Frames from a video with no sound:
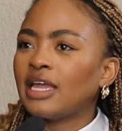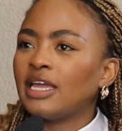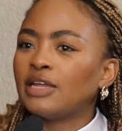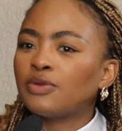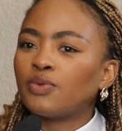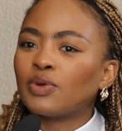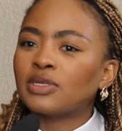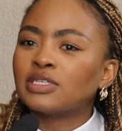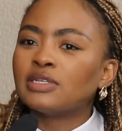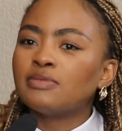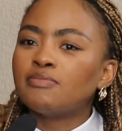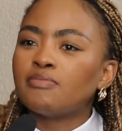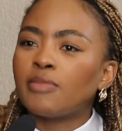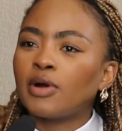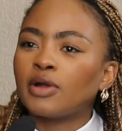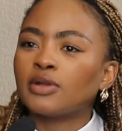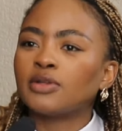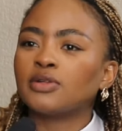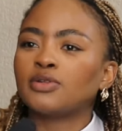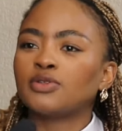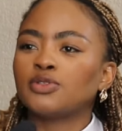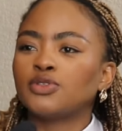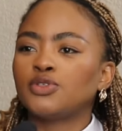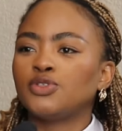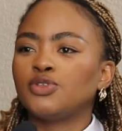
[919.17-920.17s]
it wasn't
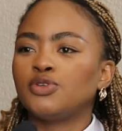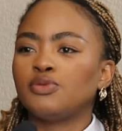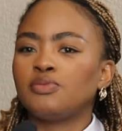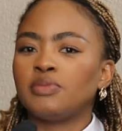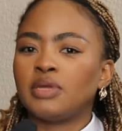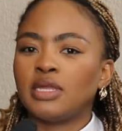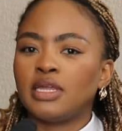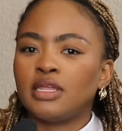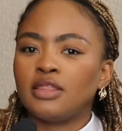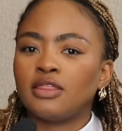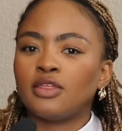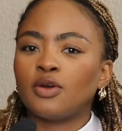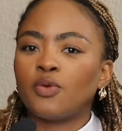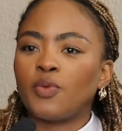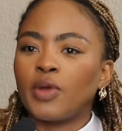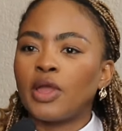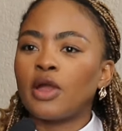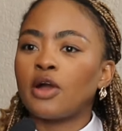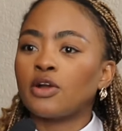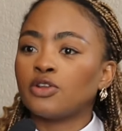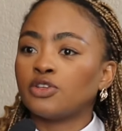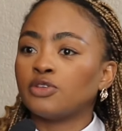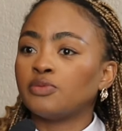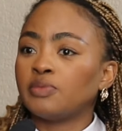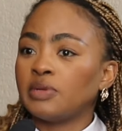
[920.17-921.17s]
modeled to me the
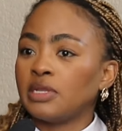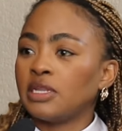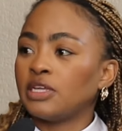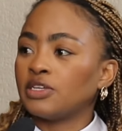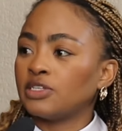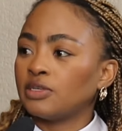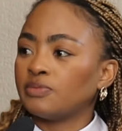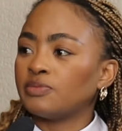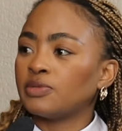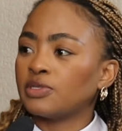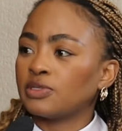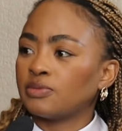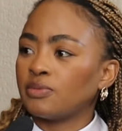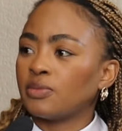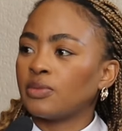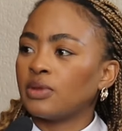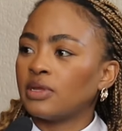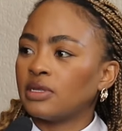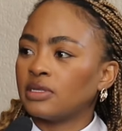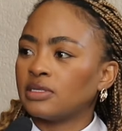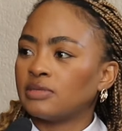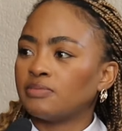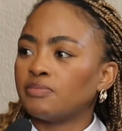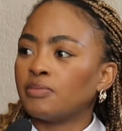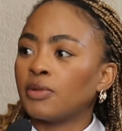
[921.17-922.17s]
way entrepreneurship is,
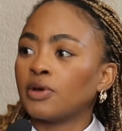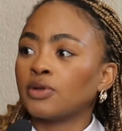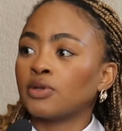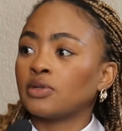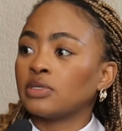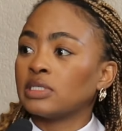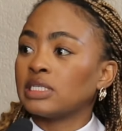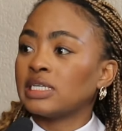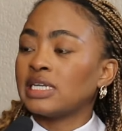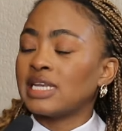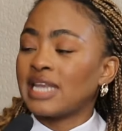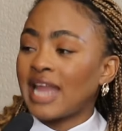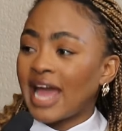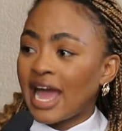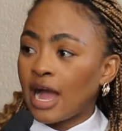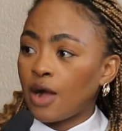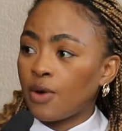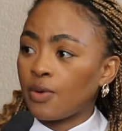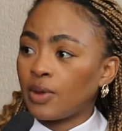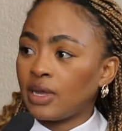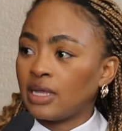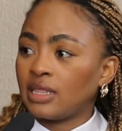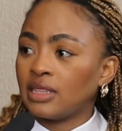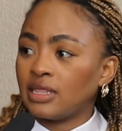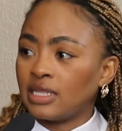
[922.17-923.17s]
mm, is mm, modeled mm,
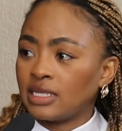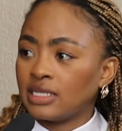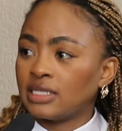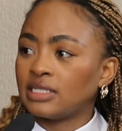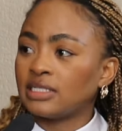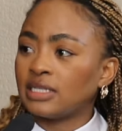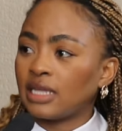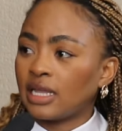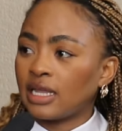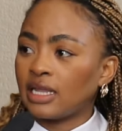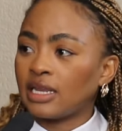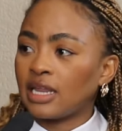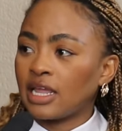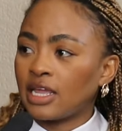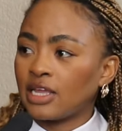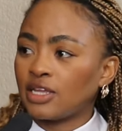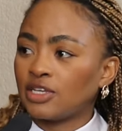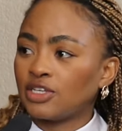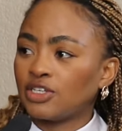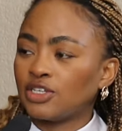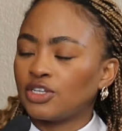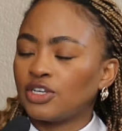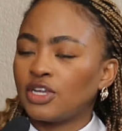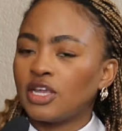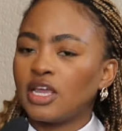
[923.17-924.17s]
now mm, in this mm, day and
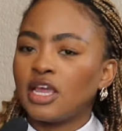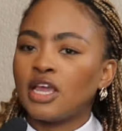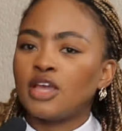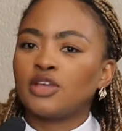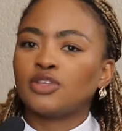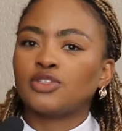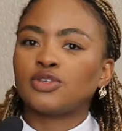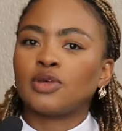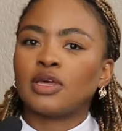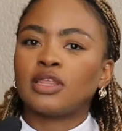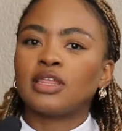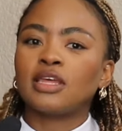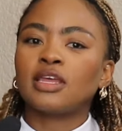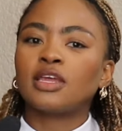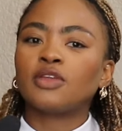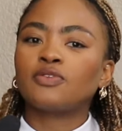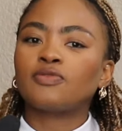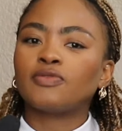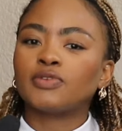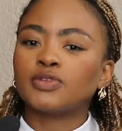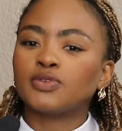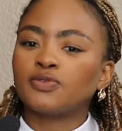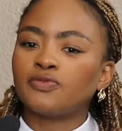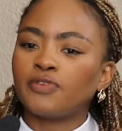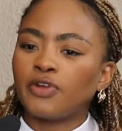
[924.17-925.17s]
age. Mm. So I think
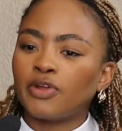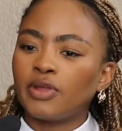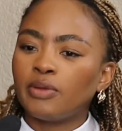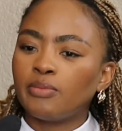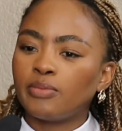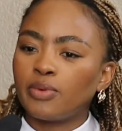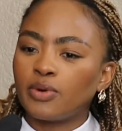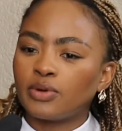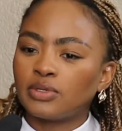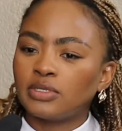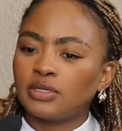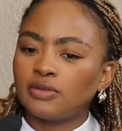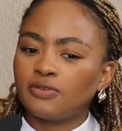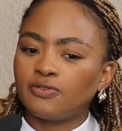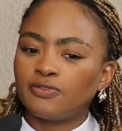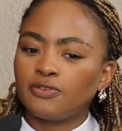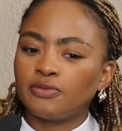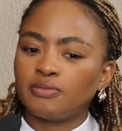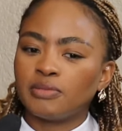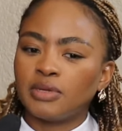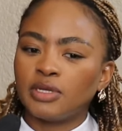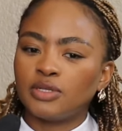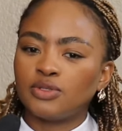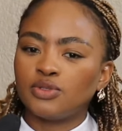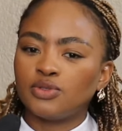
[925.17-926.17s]
it was very important
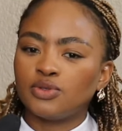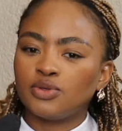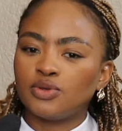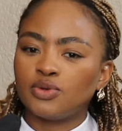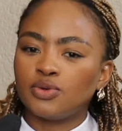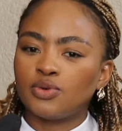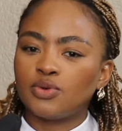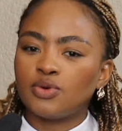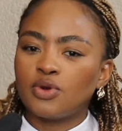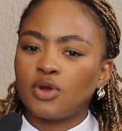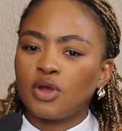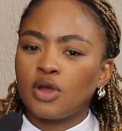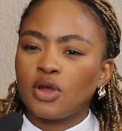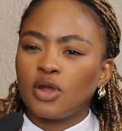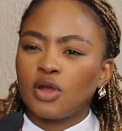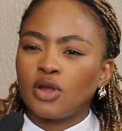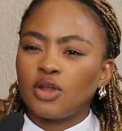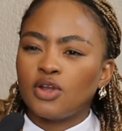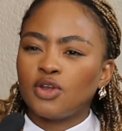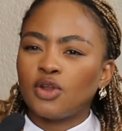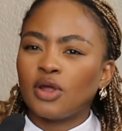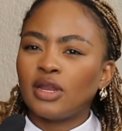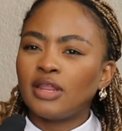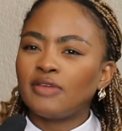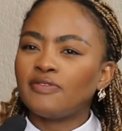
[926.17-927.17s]
for me to
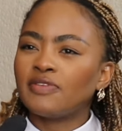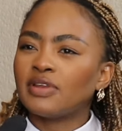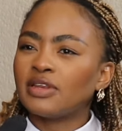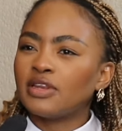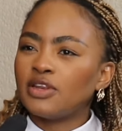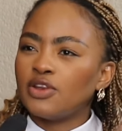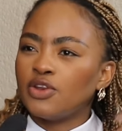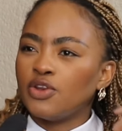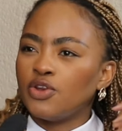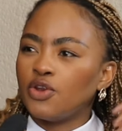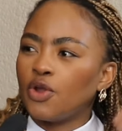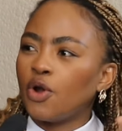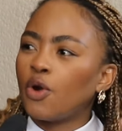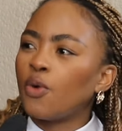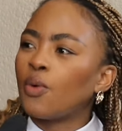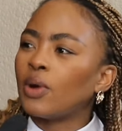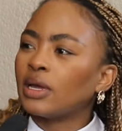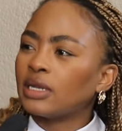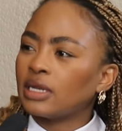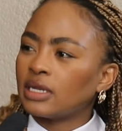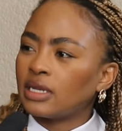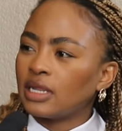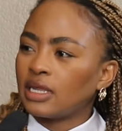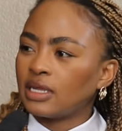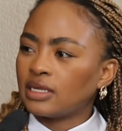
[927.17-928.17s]
not even know
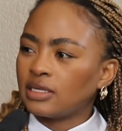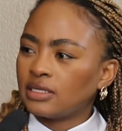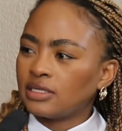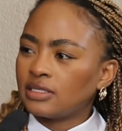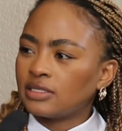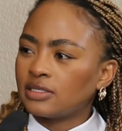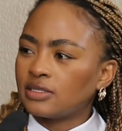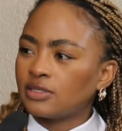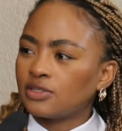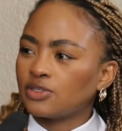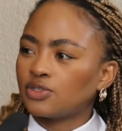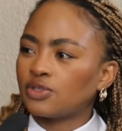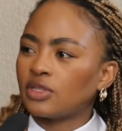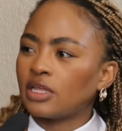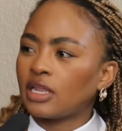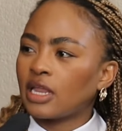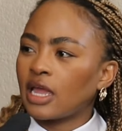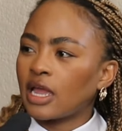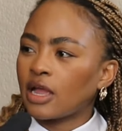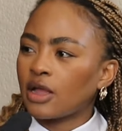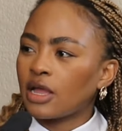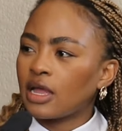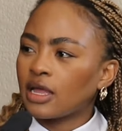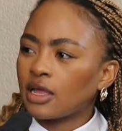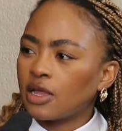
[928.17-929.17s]
what it is so that
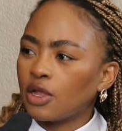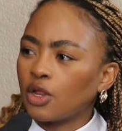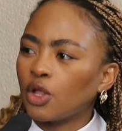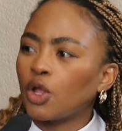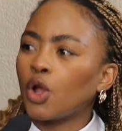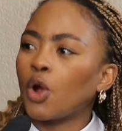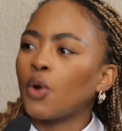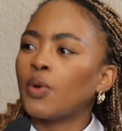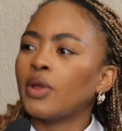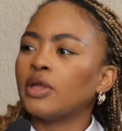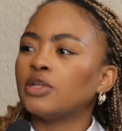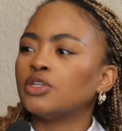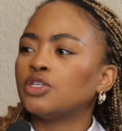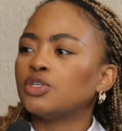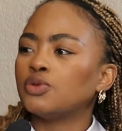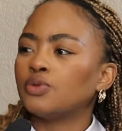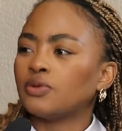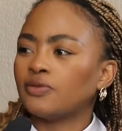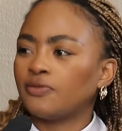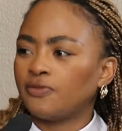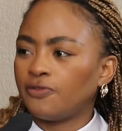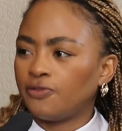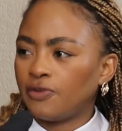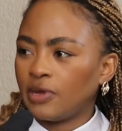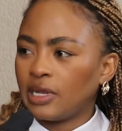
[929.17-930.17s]
I can go into
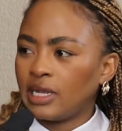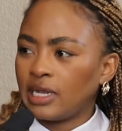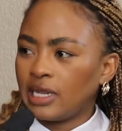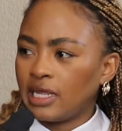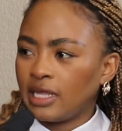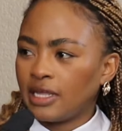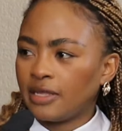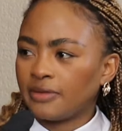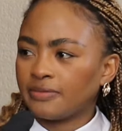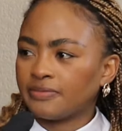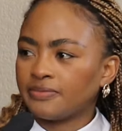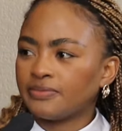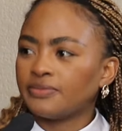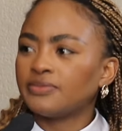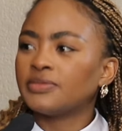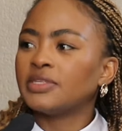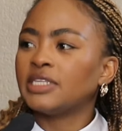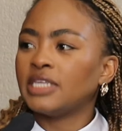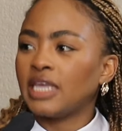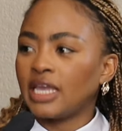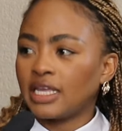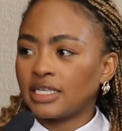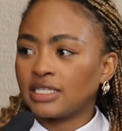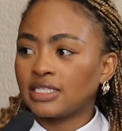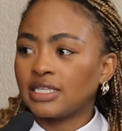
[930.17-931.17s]
it freely. Fully,
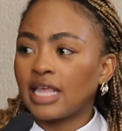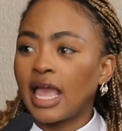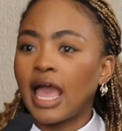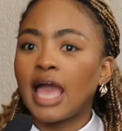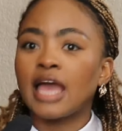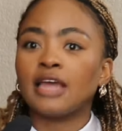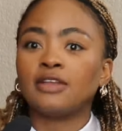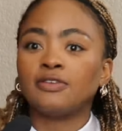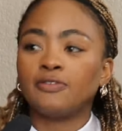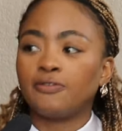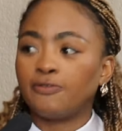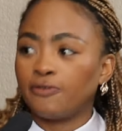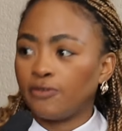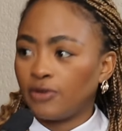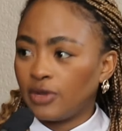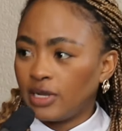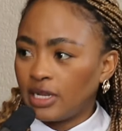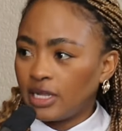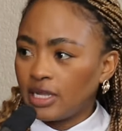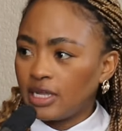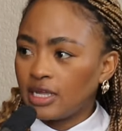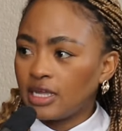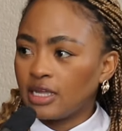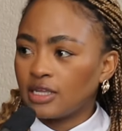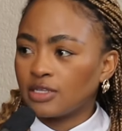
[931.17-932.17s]
yeah. Yes, yeah, and yeah.
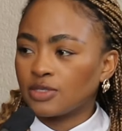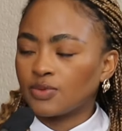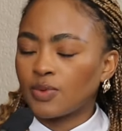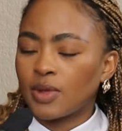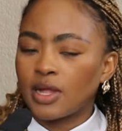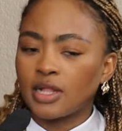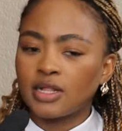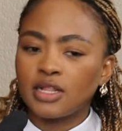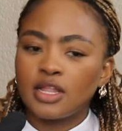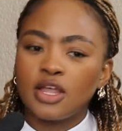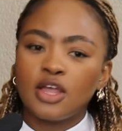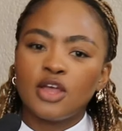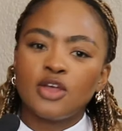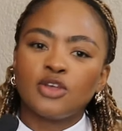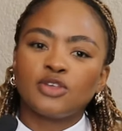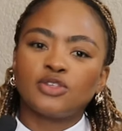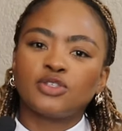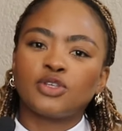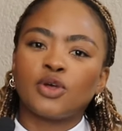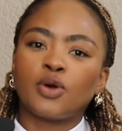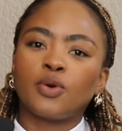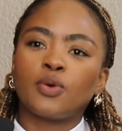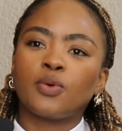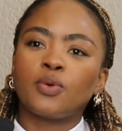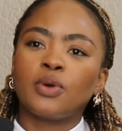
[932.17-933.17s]
fully as well.
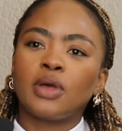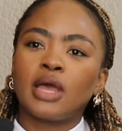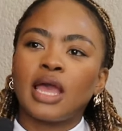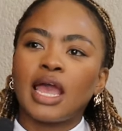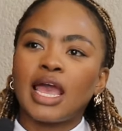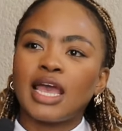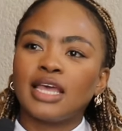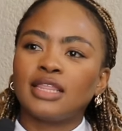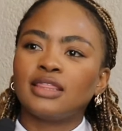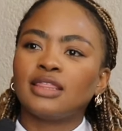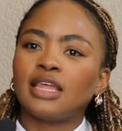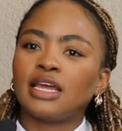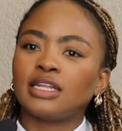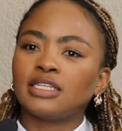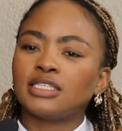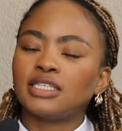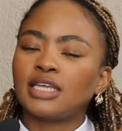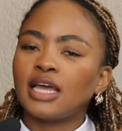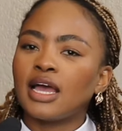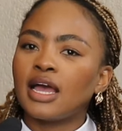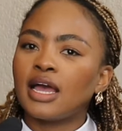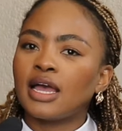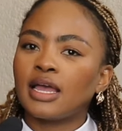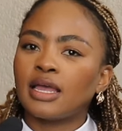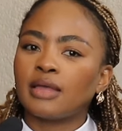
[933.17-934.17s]
So at that
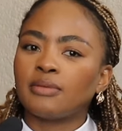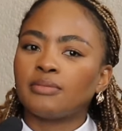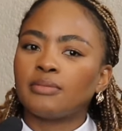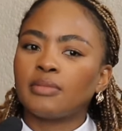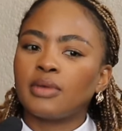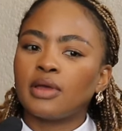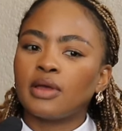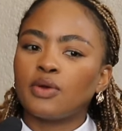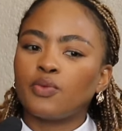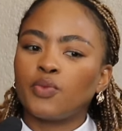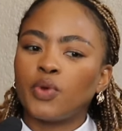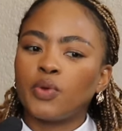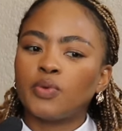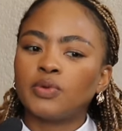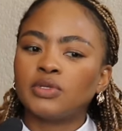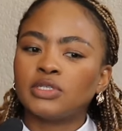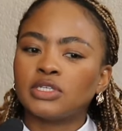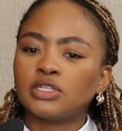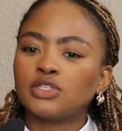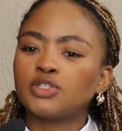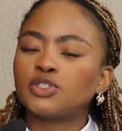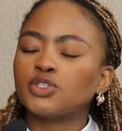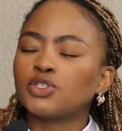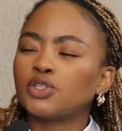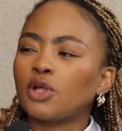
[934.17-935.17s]
time, we were
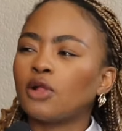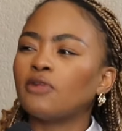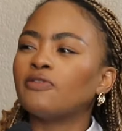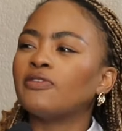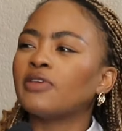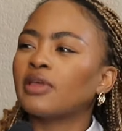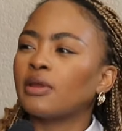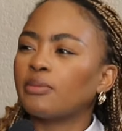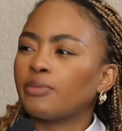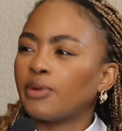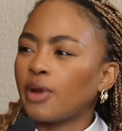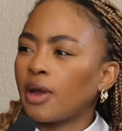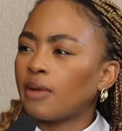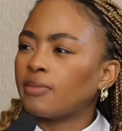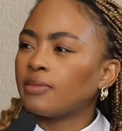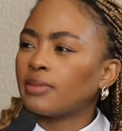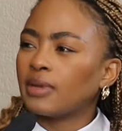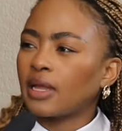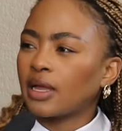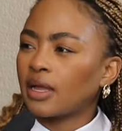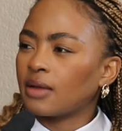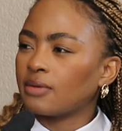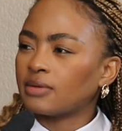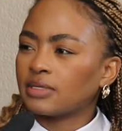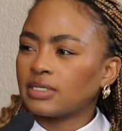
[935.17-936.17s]
just solving a
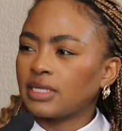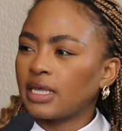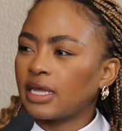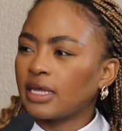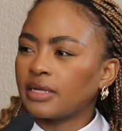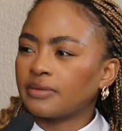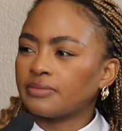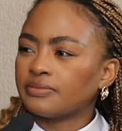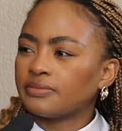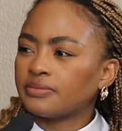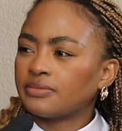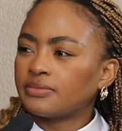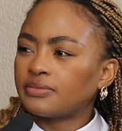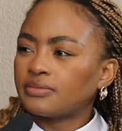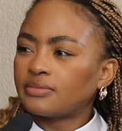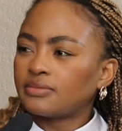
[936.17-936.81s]
problem, like I was saying.